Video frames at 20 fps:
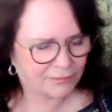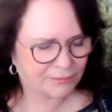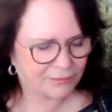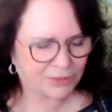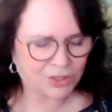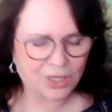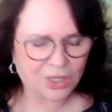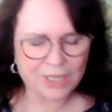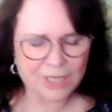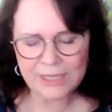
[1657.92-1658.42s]

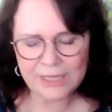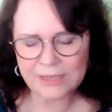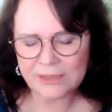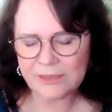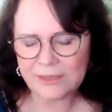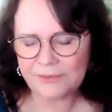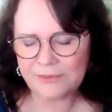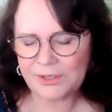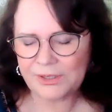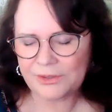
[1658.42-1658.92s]
Melania
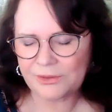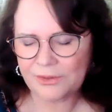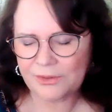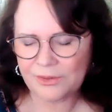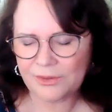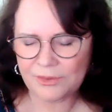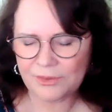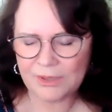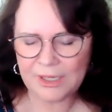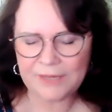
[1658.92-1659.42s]
is living her
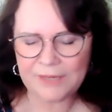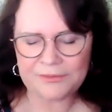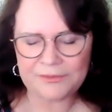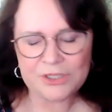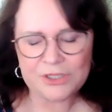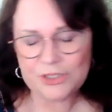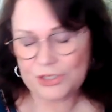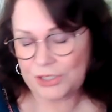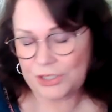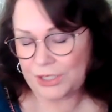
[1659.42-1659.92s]
own life.
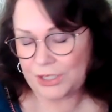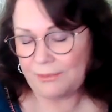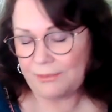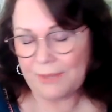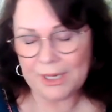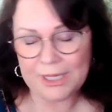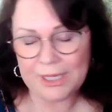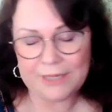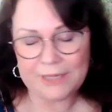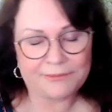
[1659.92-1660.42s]
She
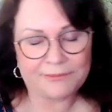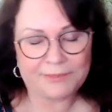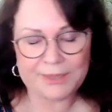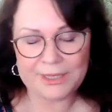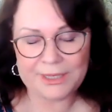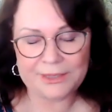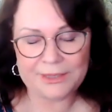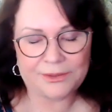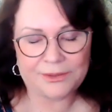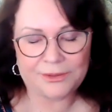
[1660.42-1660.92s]
might even
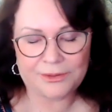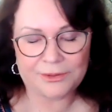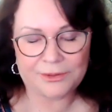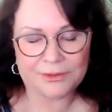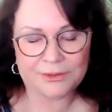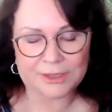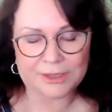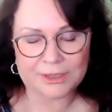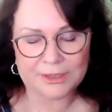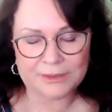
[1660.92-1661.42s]
be in New
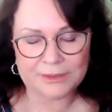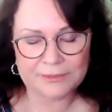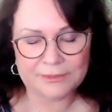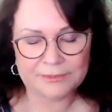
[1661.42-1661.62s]
York.